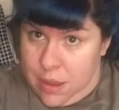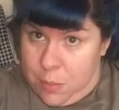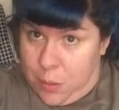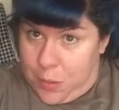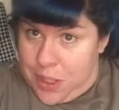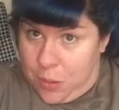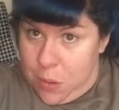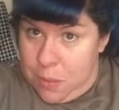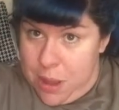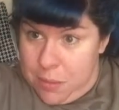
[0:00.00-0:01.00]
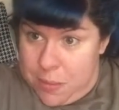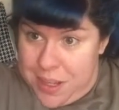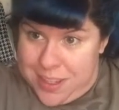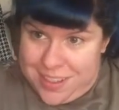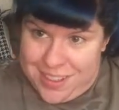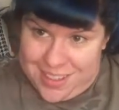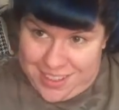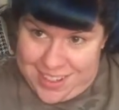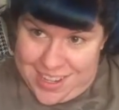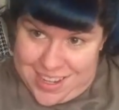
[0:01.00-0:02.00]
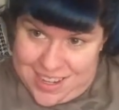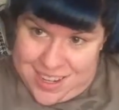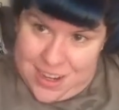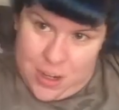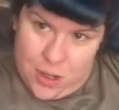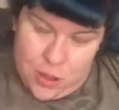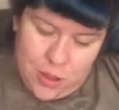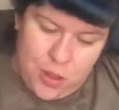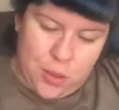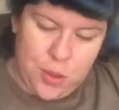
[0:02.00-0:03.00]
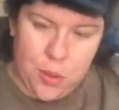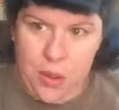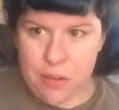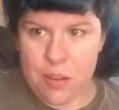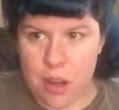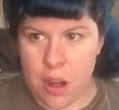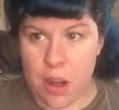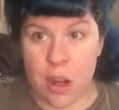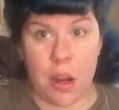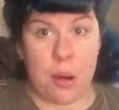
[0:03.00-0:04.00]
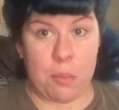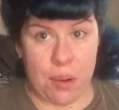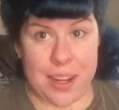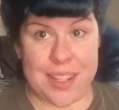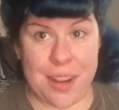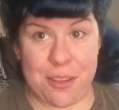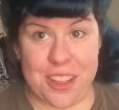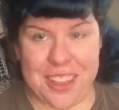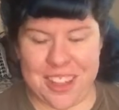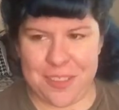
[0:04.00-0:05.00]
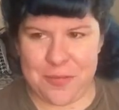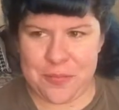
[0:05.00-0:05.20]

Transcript: We're going to take one bobby pin and stick it in just to sort of brace everything.